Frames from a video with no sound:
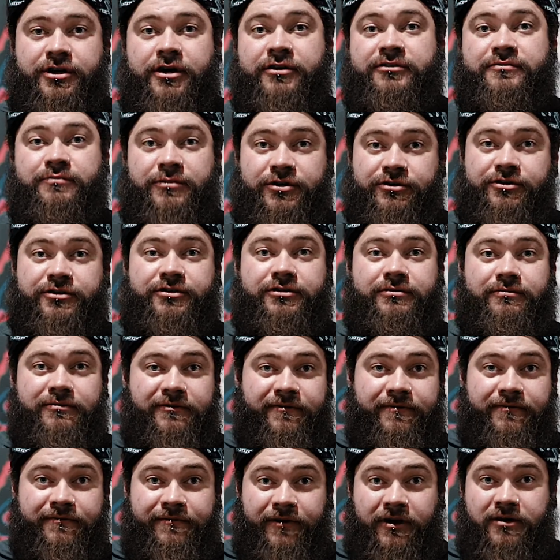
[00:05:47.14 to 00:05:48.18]
as much
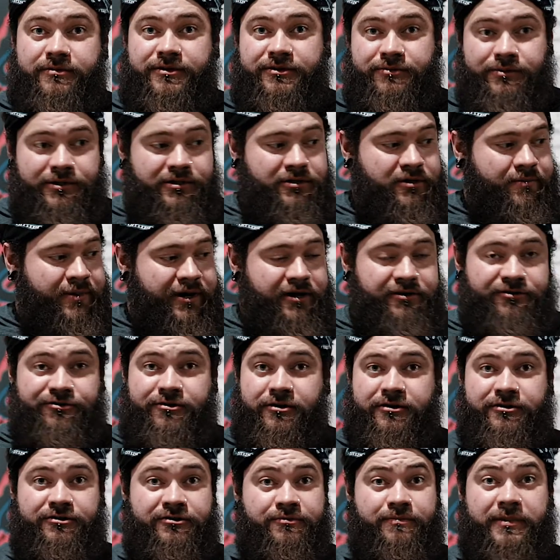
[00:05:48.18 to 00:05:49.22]
fibers within the pecs,
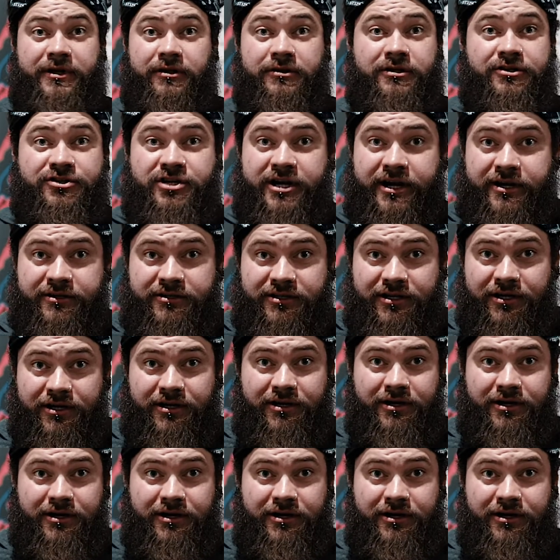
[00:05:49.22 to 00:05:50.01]
trying to just build the chest.